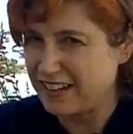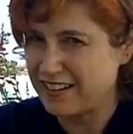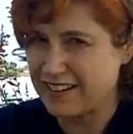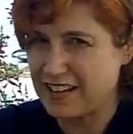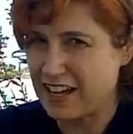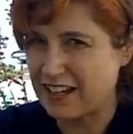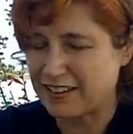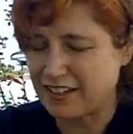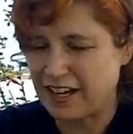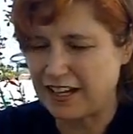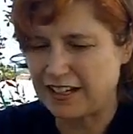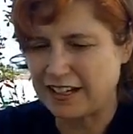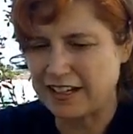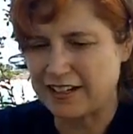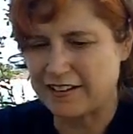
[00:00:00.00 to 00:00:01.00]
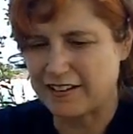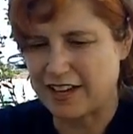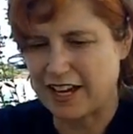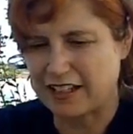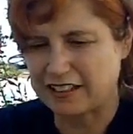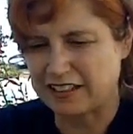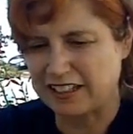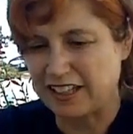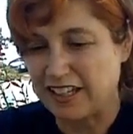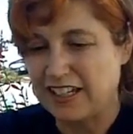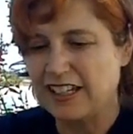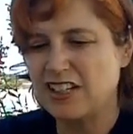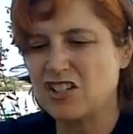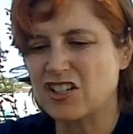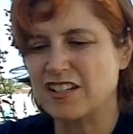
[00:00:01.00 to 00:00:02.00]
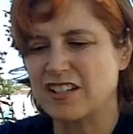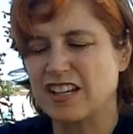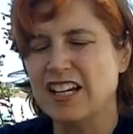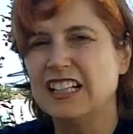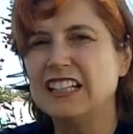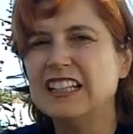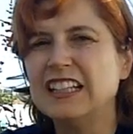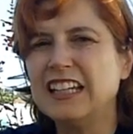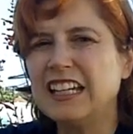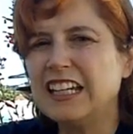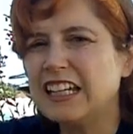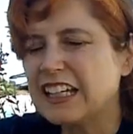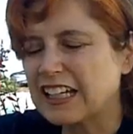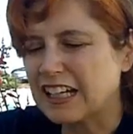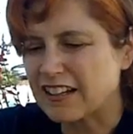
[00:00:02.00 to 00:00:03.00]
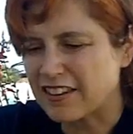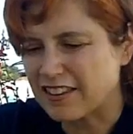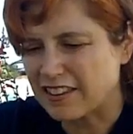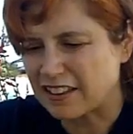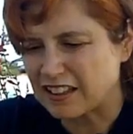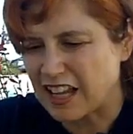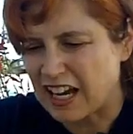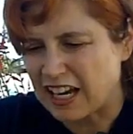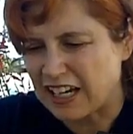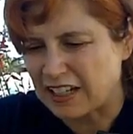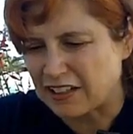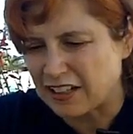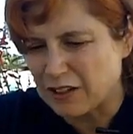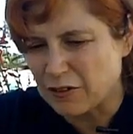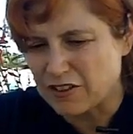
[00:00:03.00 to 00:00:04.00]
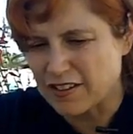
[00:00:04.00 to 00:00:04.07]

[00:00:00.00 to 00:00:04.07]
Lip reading: He's not tied in exactly. He's just leaning against the line,